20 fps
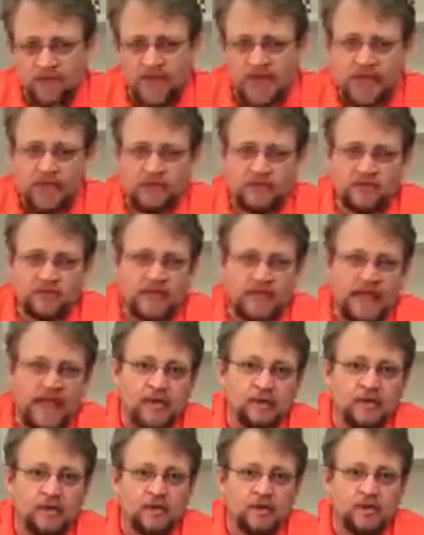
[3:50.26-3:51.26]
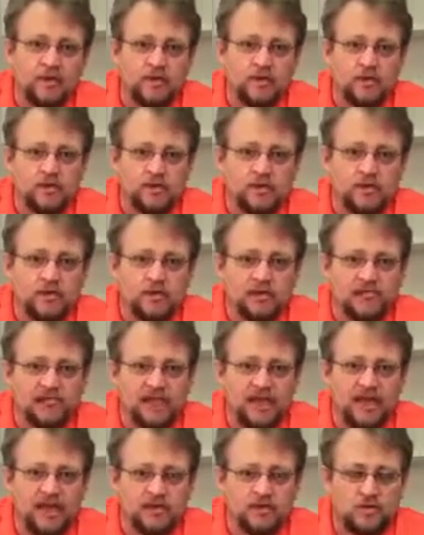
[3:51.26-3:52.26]
out of the capillary structure
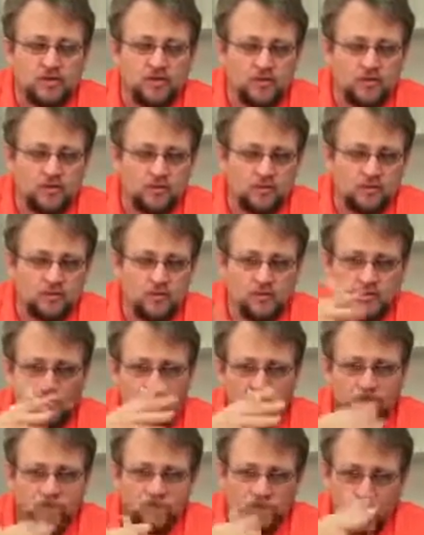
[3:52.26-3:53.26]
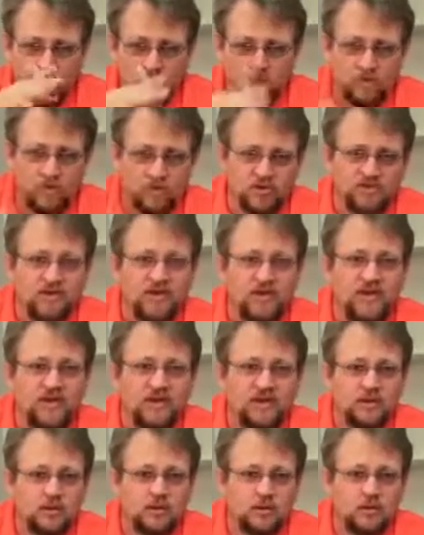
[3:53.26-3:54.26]
faster, or the pores
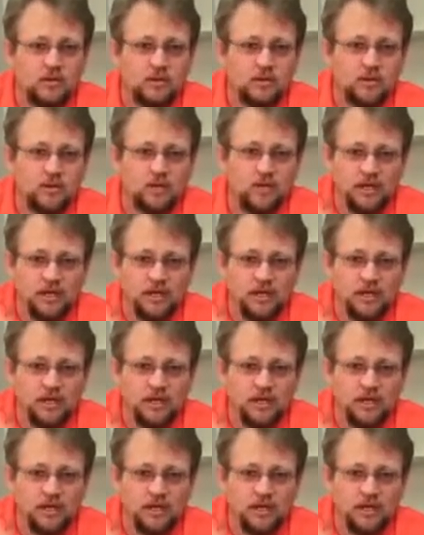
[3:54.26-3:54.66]
faster.